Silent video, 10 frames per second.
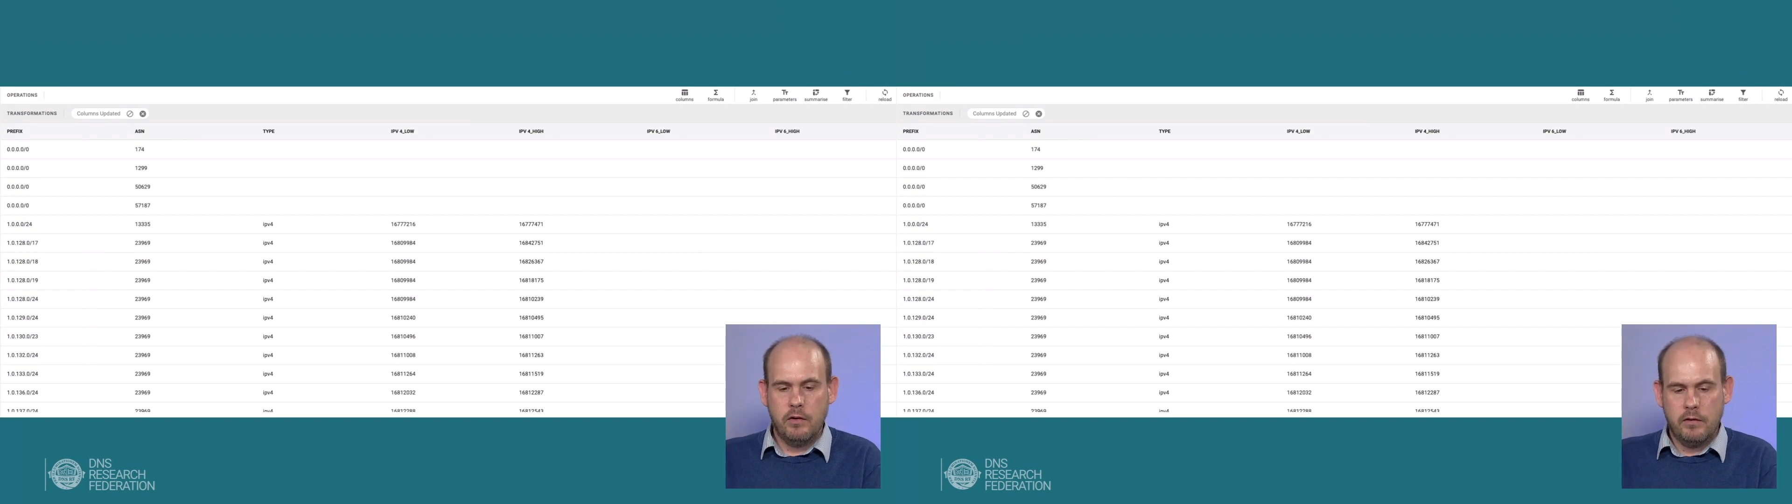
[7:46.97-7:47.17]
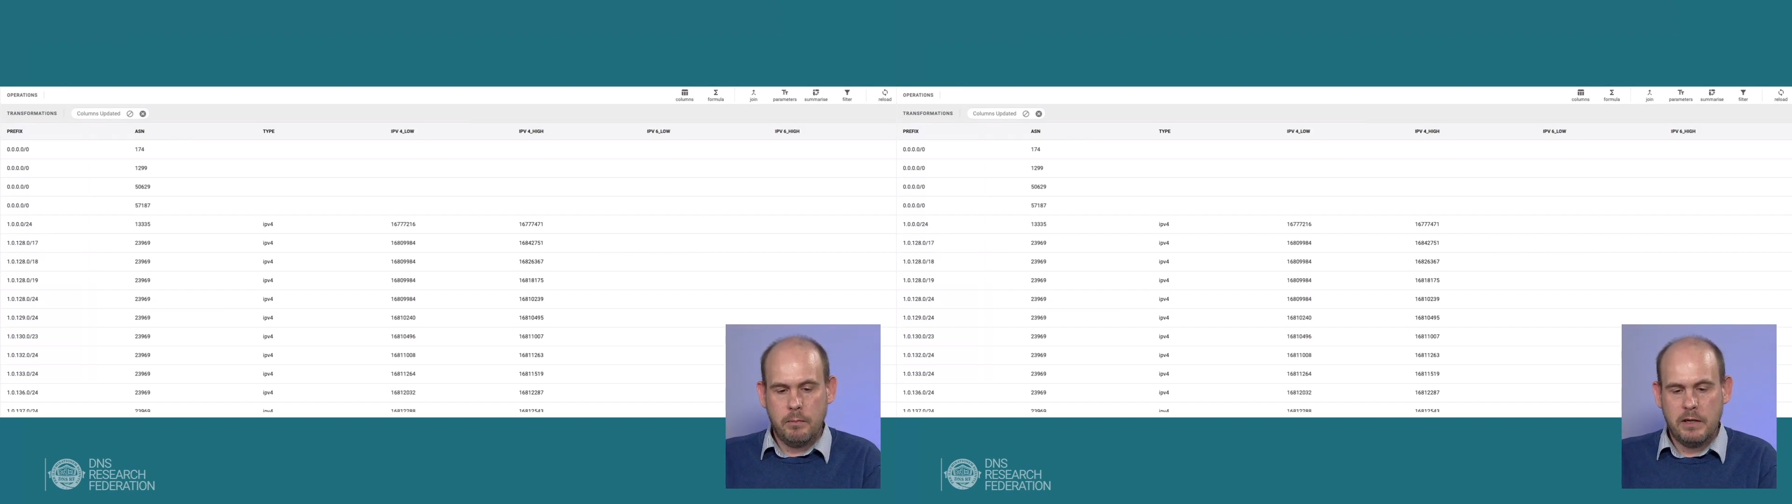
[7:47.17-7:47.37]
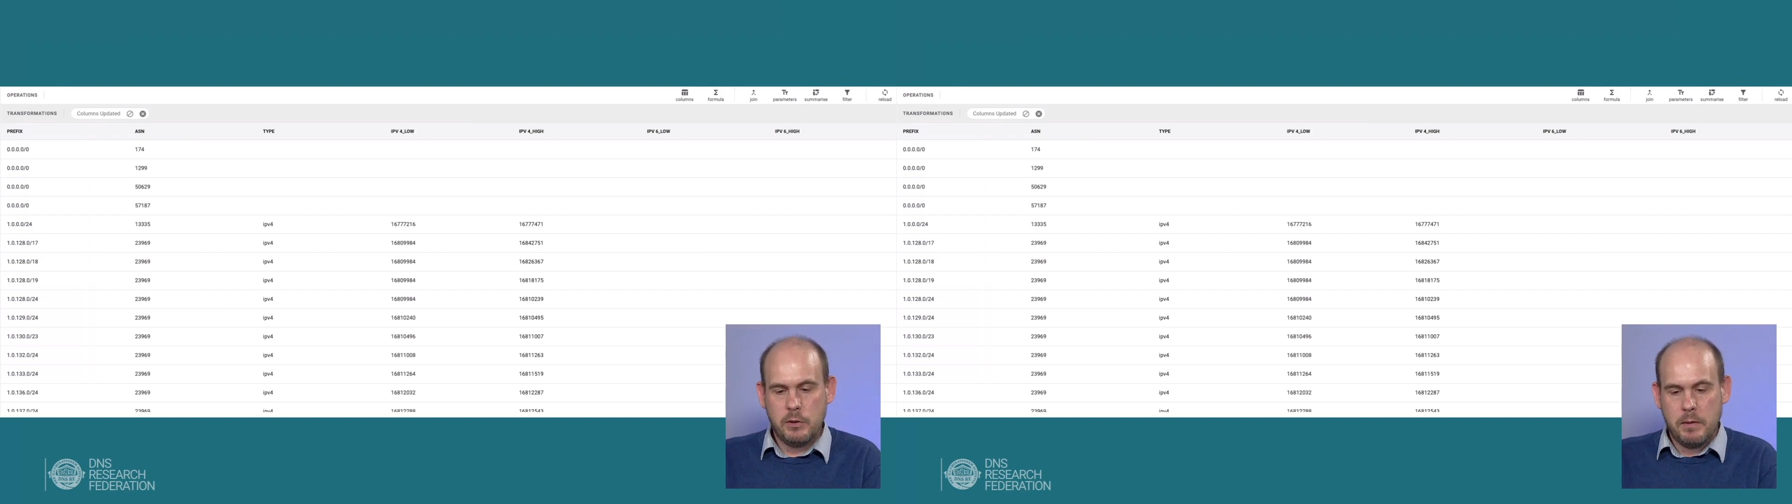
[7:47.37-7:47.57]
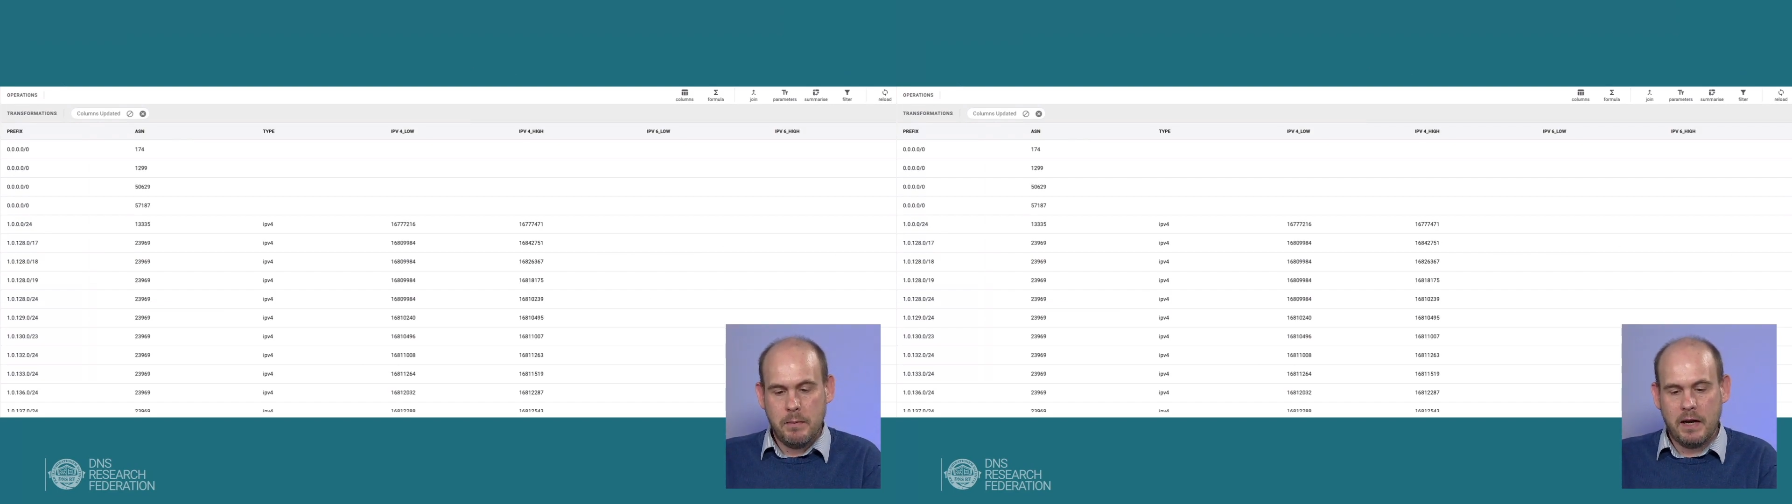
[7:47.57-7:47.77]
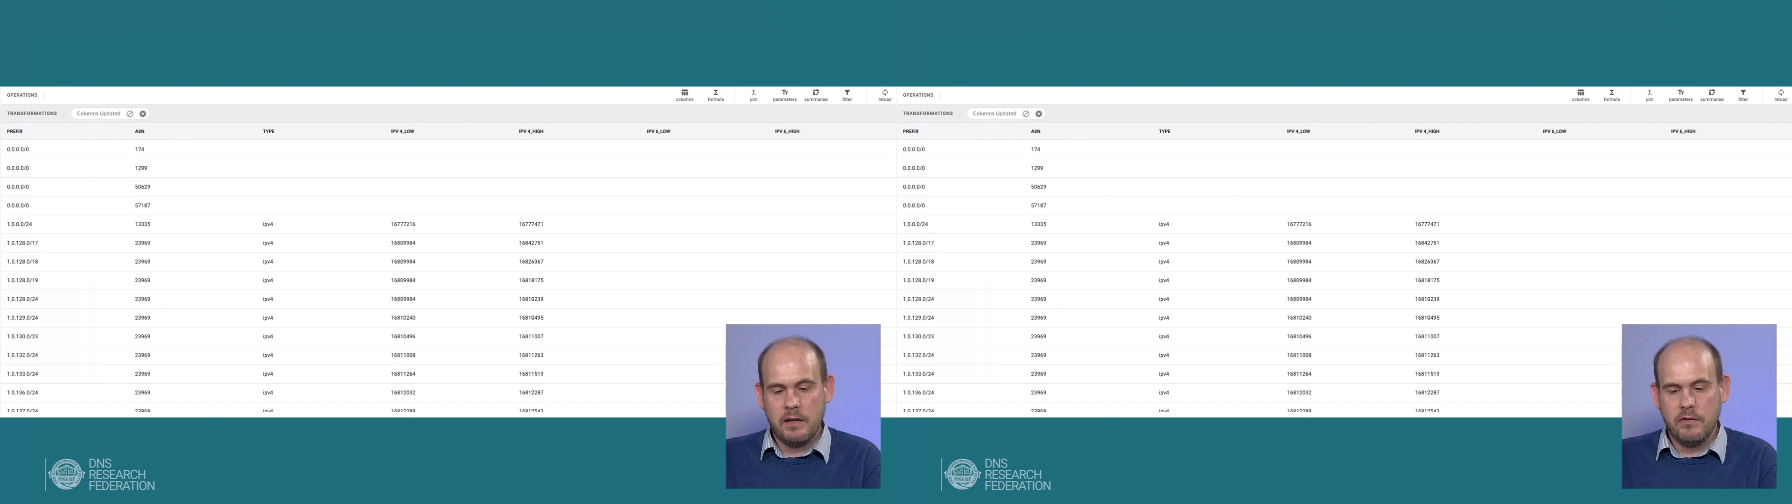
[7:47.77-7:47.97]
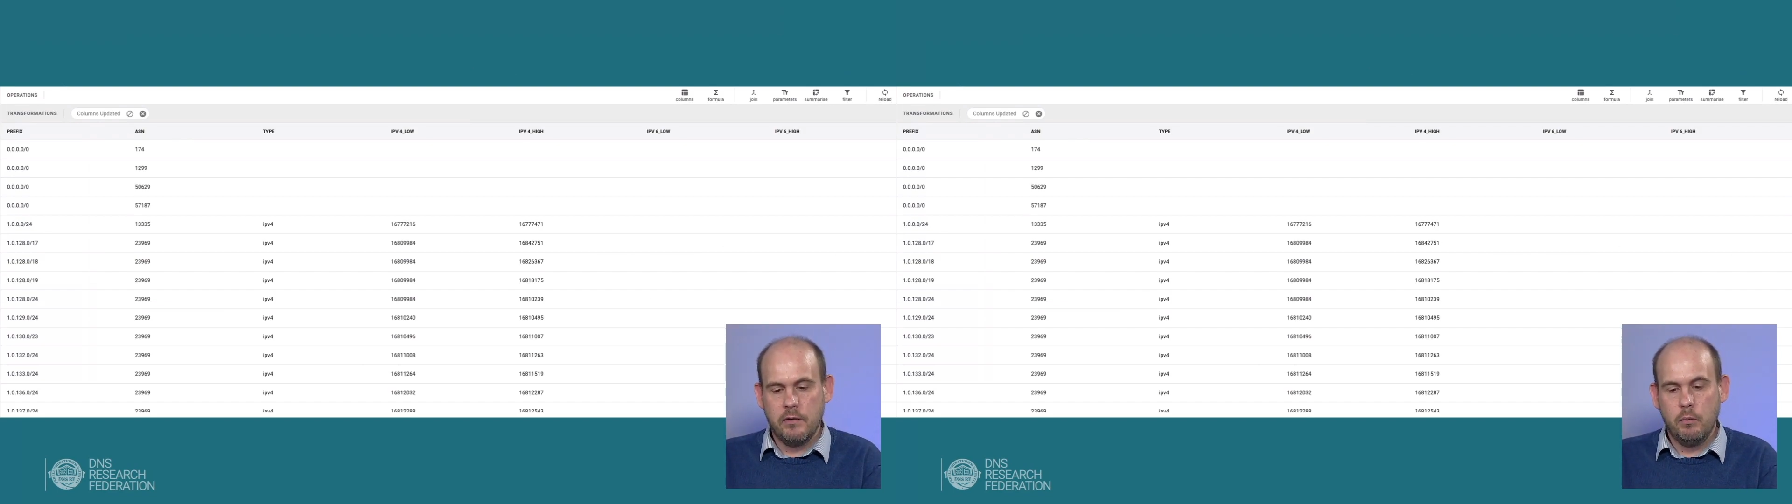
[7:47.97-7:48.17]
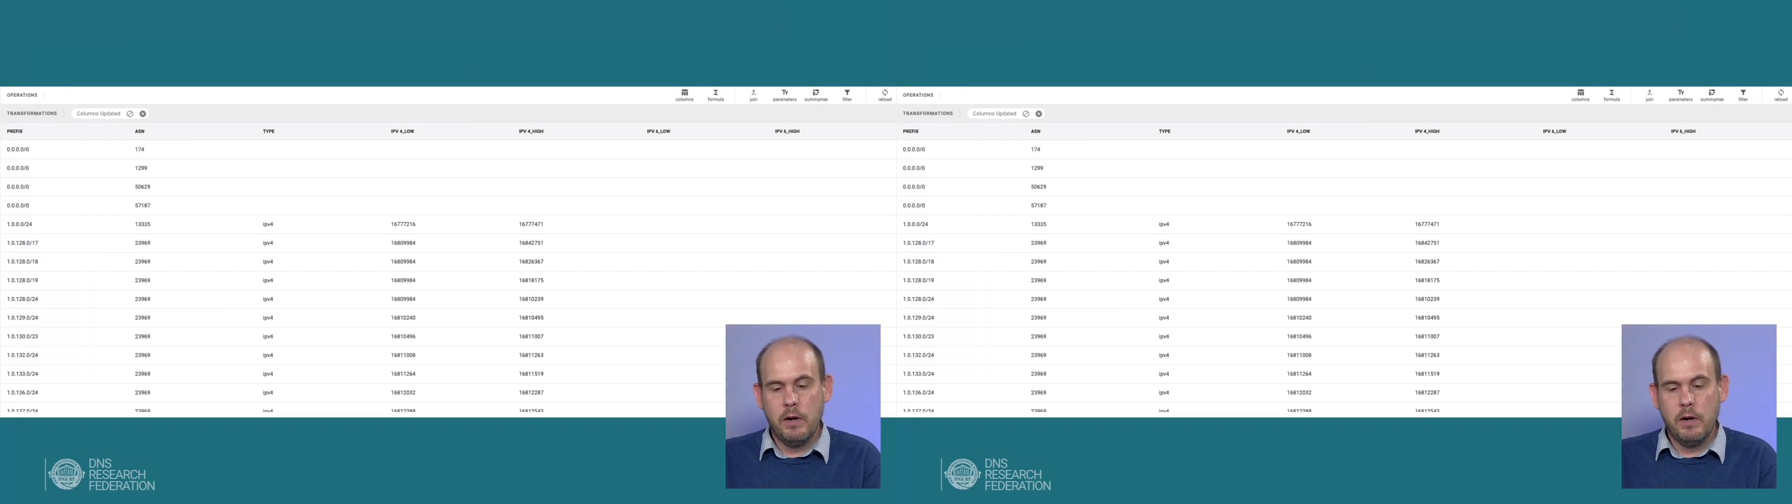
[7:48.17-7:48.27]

this BGP mechanism.